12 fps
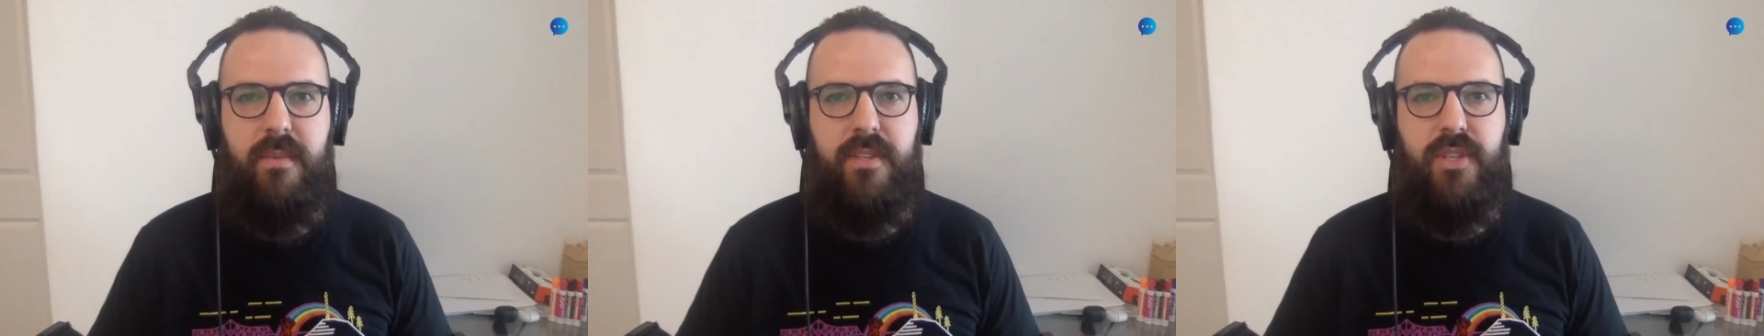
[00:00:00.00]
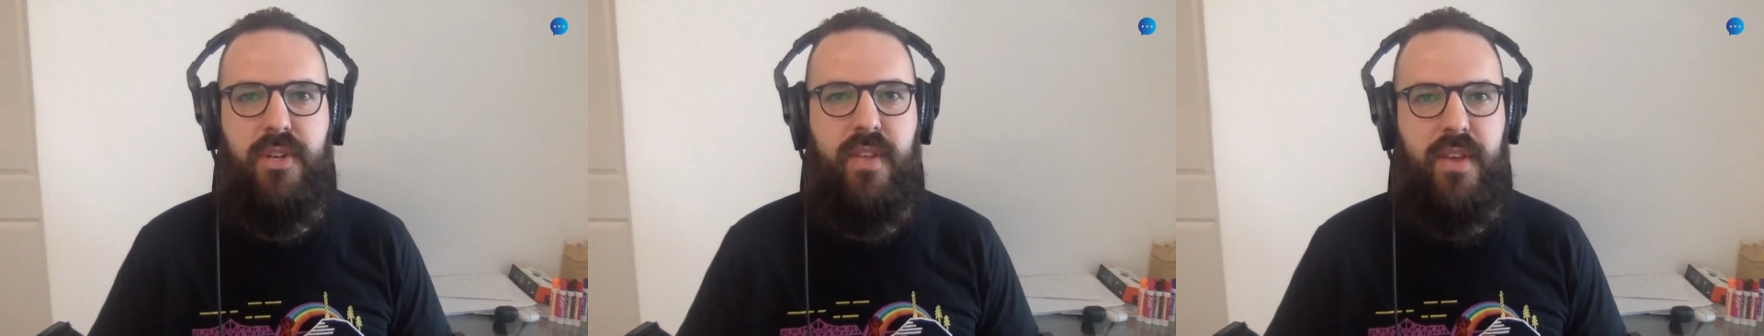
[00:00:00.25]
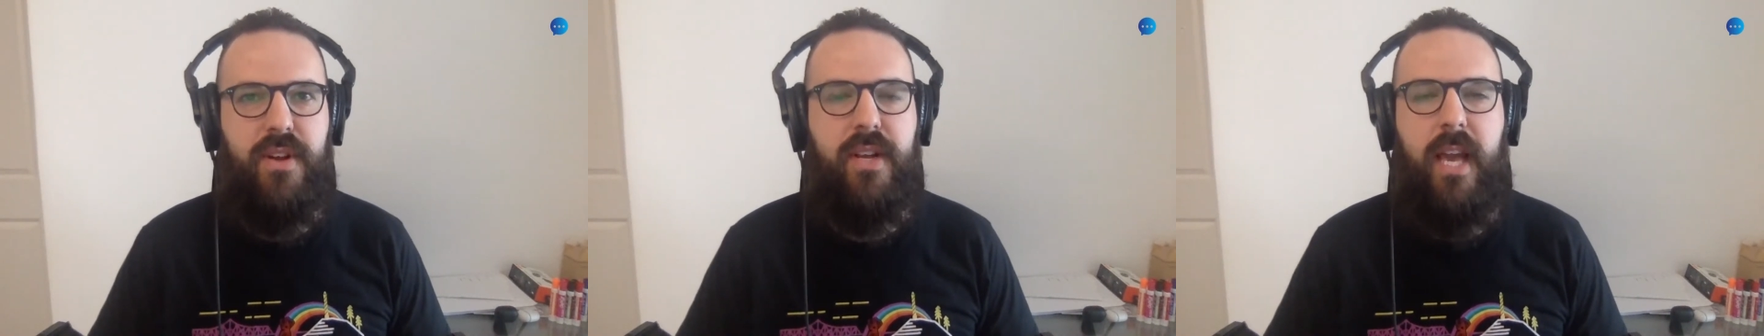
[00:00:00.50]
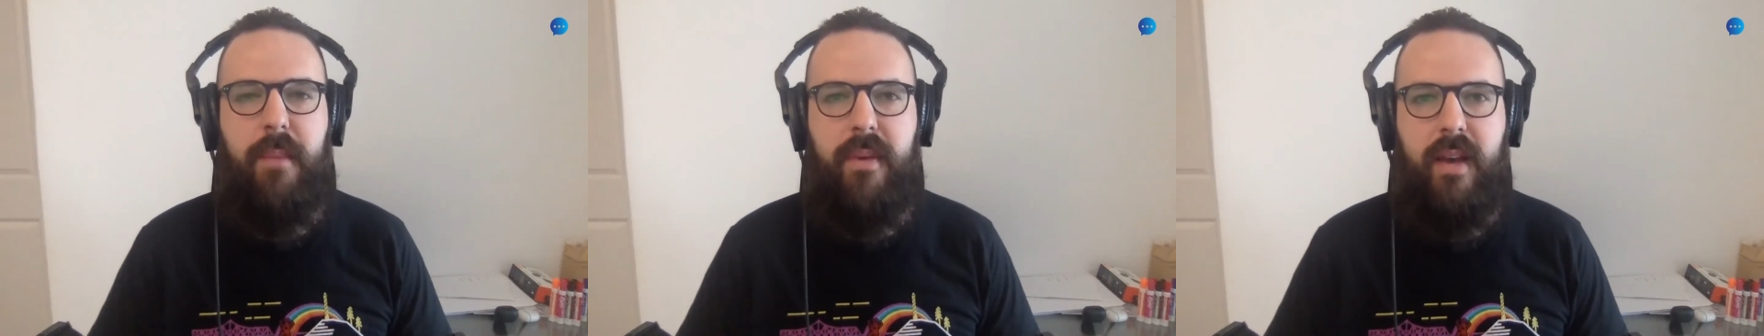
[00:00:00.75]
ensure that your
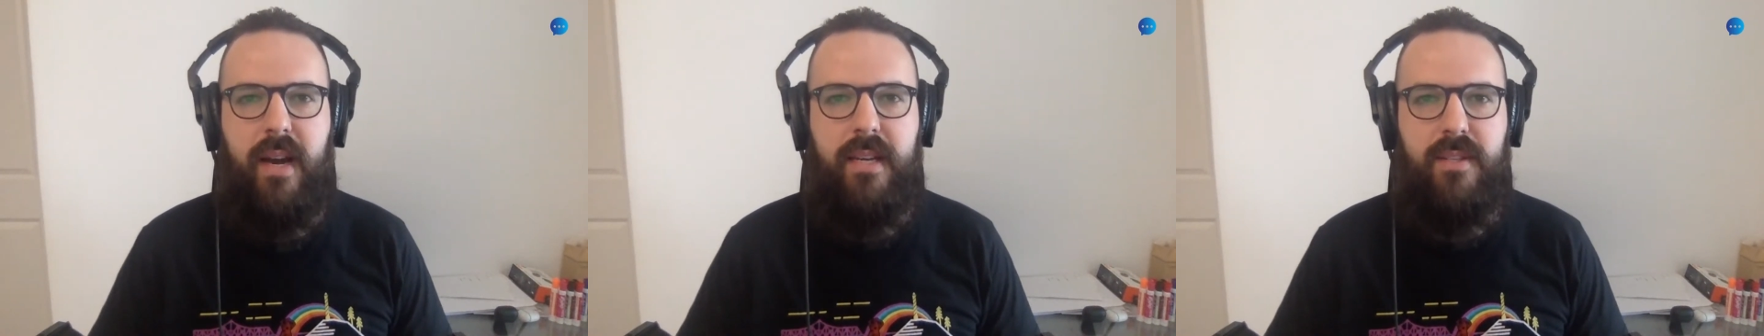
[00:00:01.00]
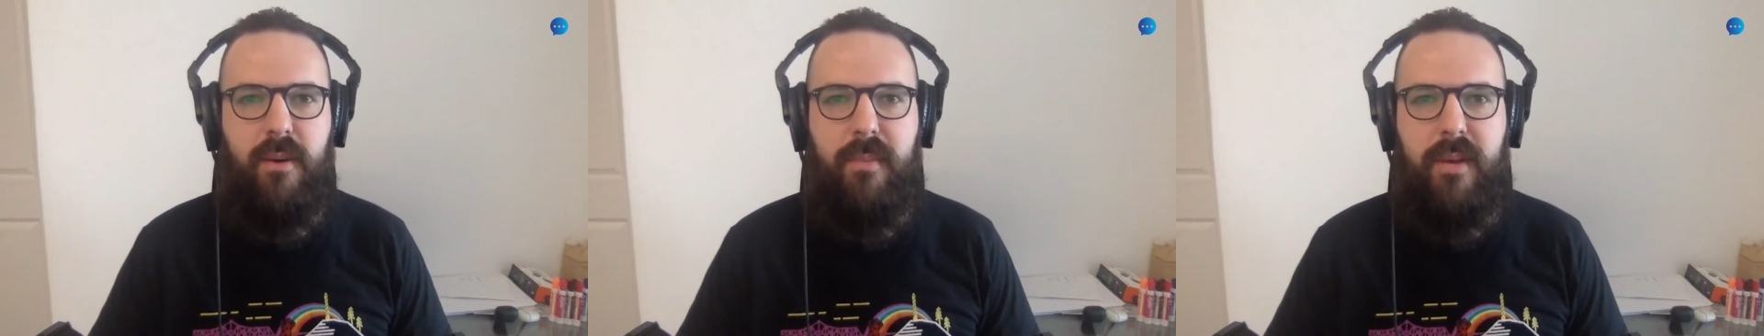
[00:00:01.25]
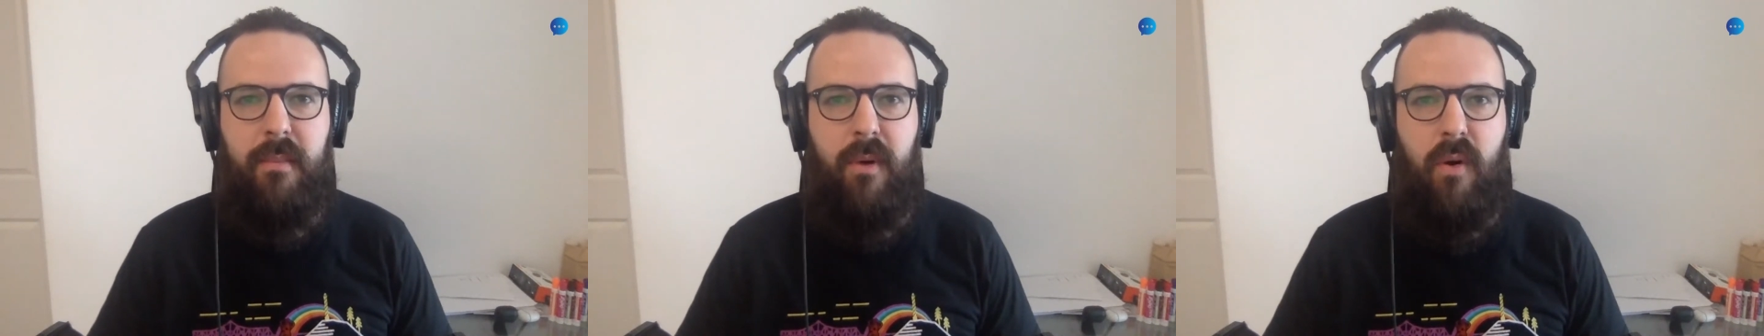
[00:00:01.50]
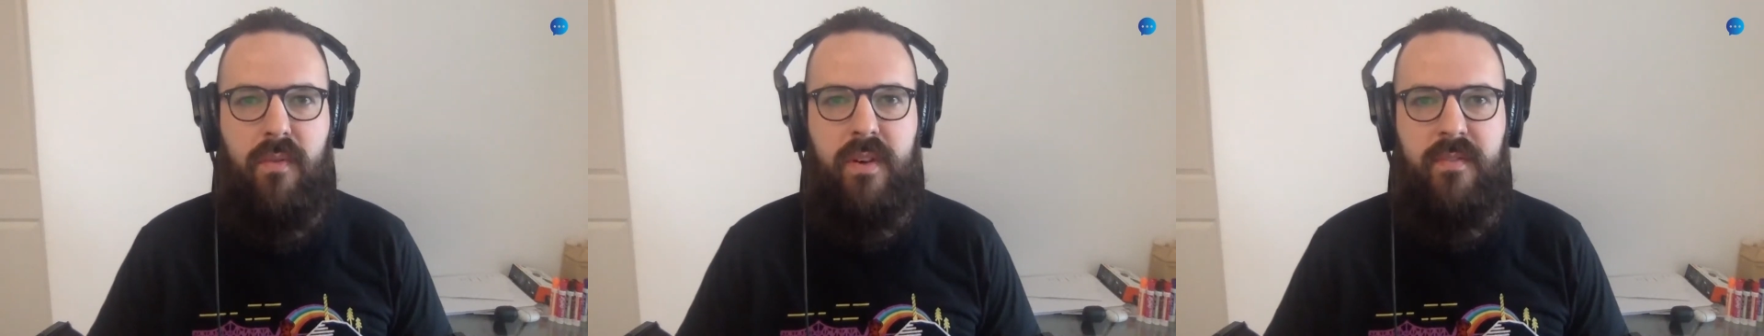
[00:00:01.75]
KPIs don't become
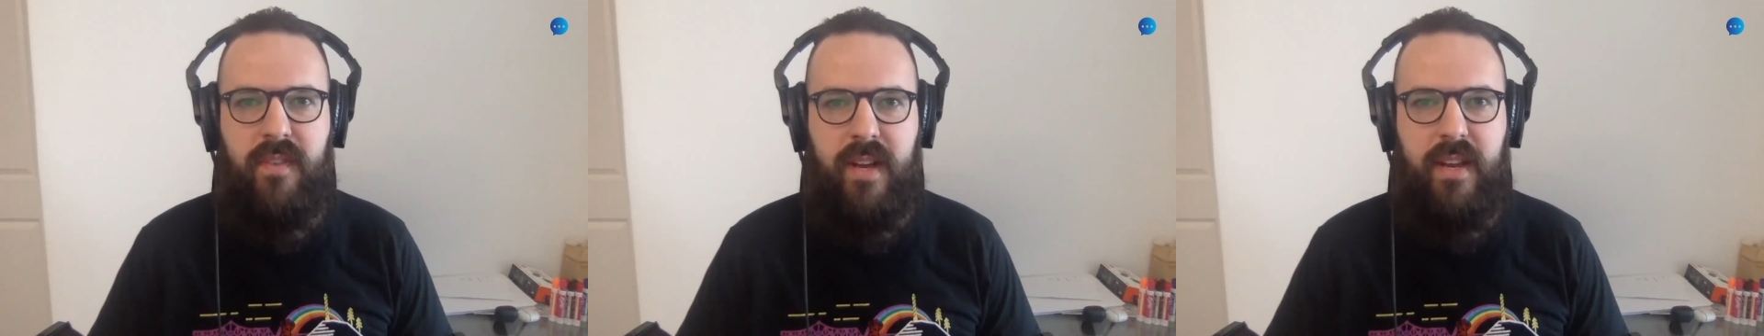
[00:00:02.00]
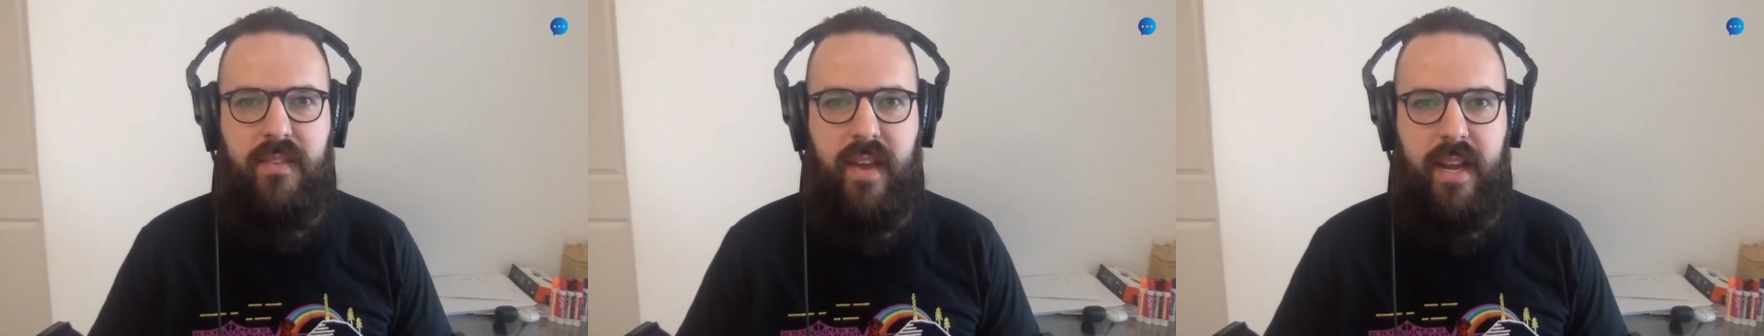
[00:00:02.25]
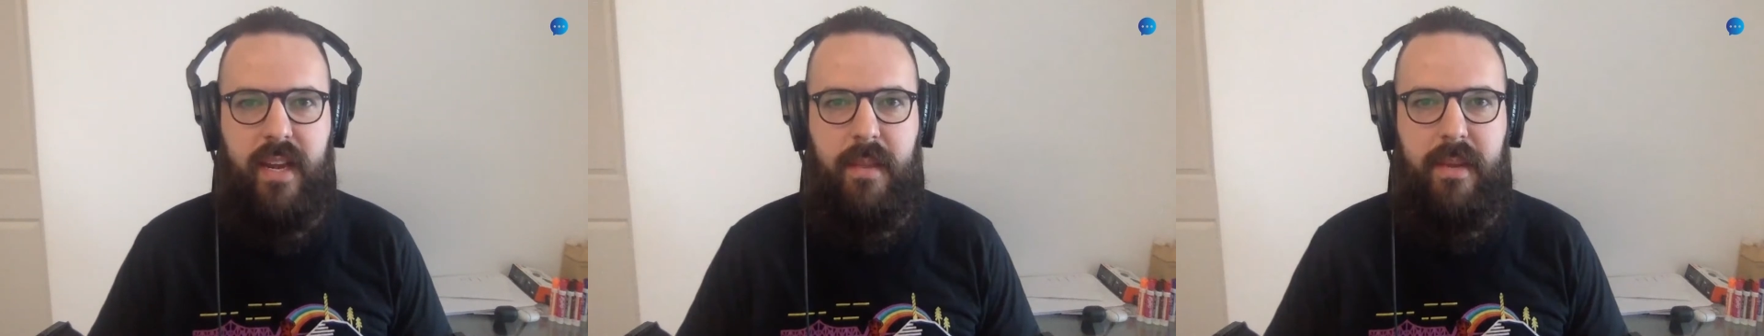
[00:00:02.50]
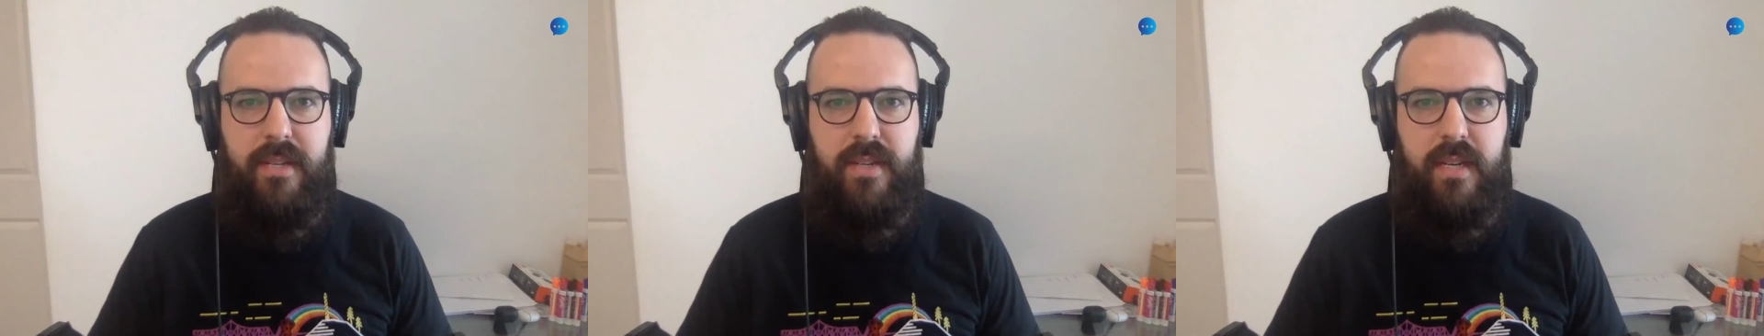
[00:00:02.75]
overinflated vanity
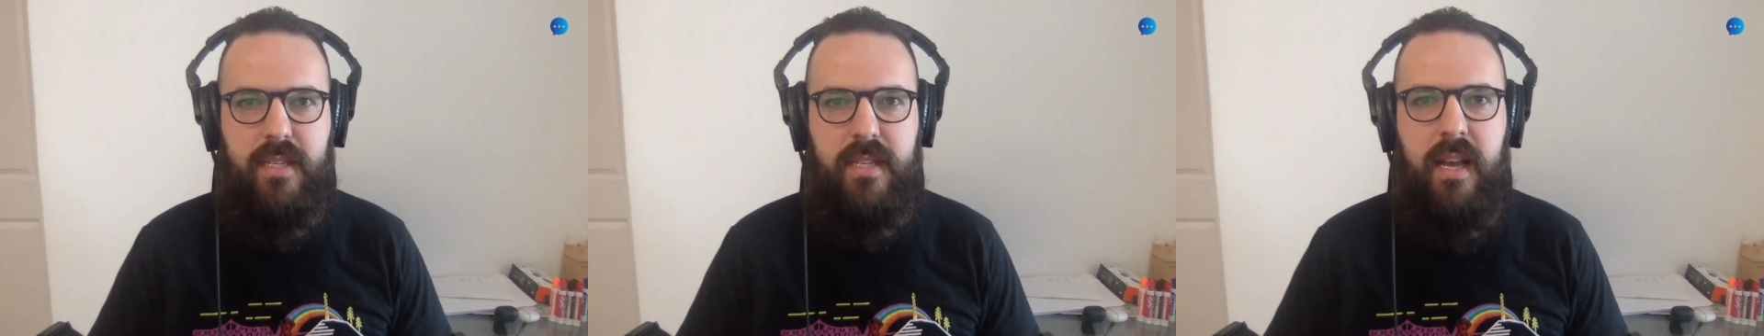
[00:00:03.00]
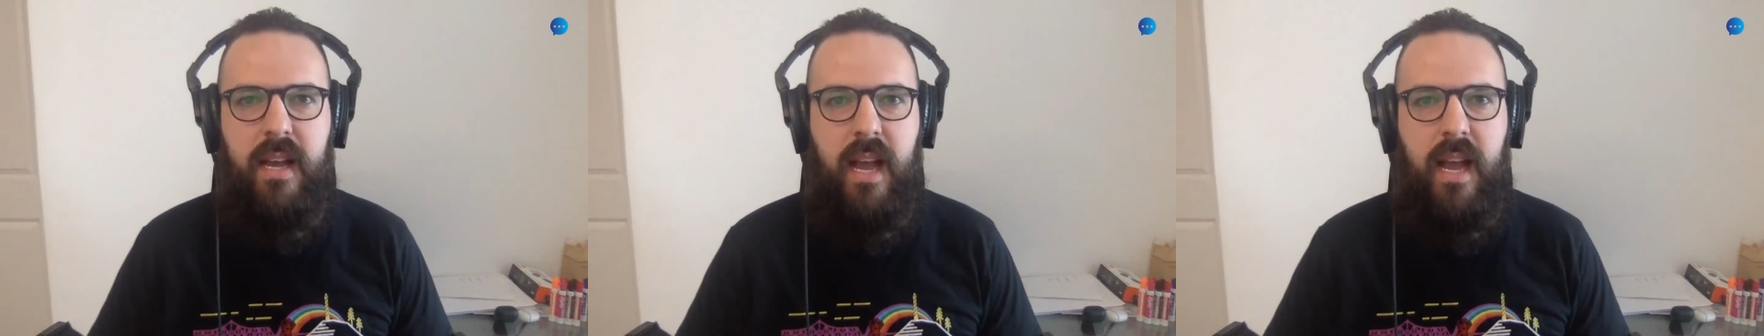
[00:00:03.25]
metrics